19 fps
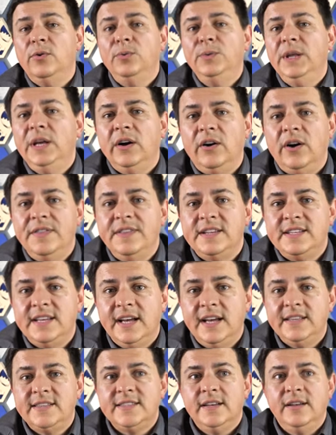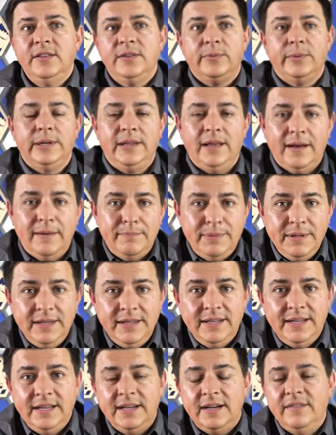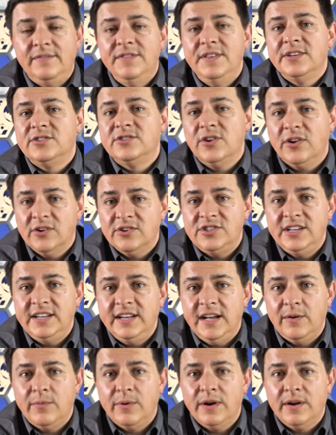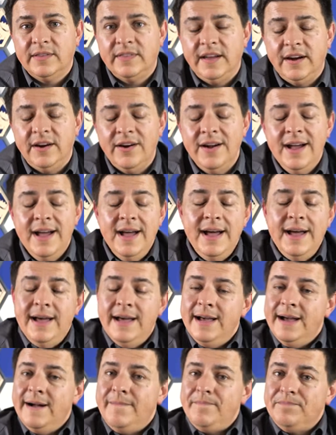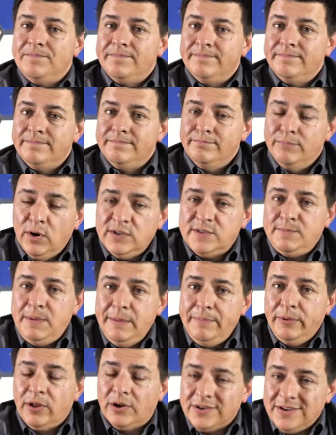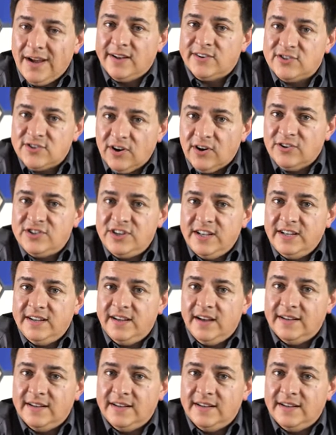only on the Tesla, the reliability of the charging network there. Most people are not charging